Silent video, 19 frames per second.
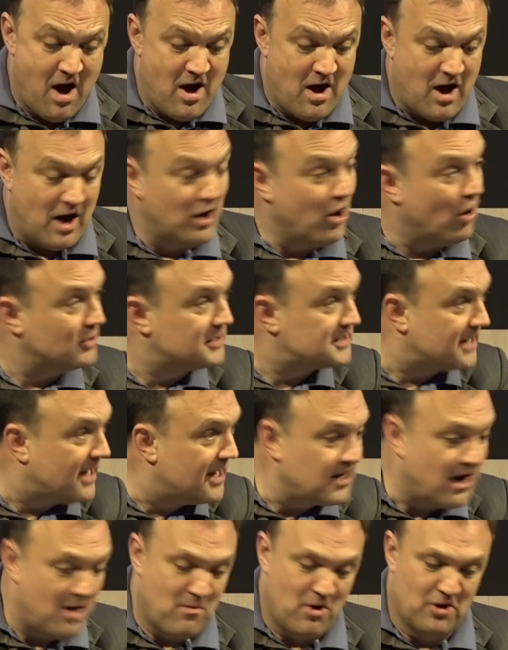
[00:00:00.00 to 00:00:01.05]
Alongside
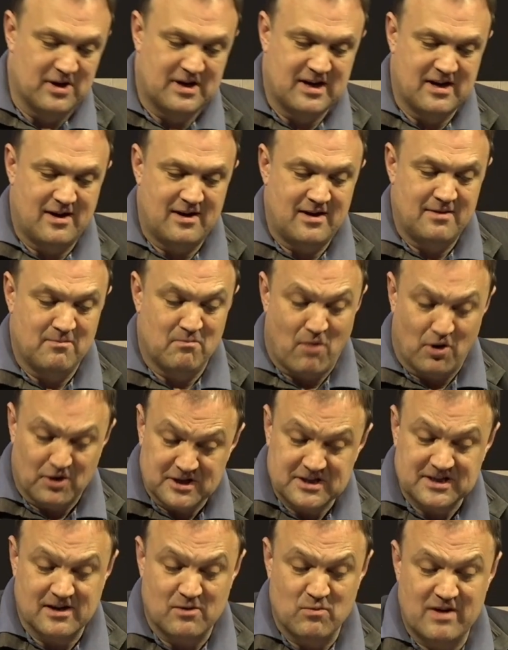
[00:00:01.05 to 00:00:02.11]
our
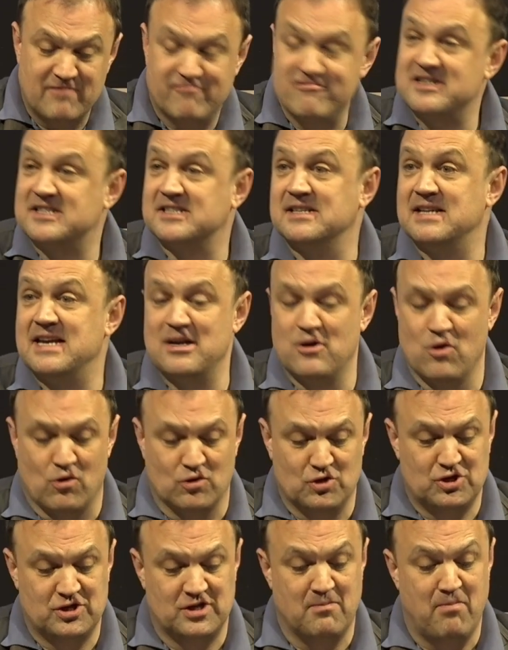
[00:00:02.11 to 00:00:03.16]
monitor, we've recently
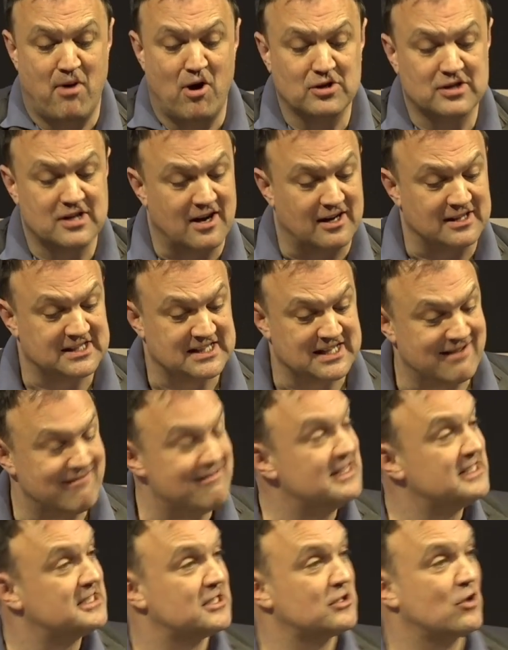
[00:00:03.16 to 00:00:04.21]
launched a podcast
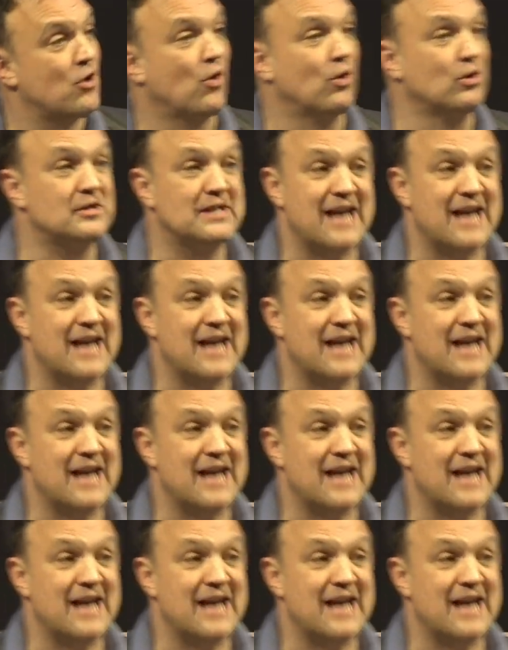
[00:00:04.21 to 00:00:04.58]
series called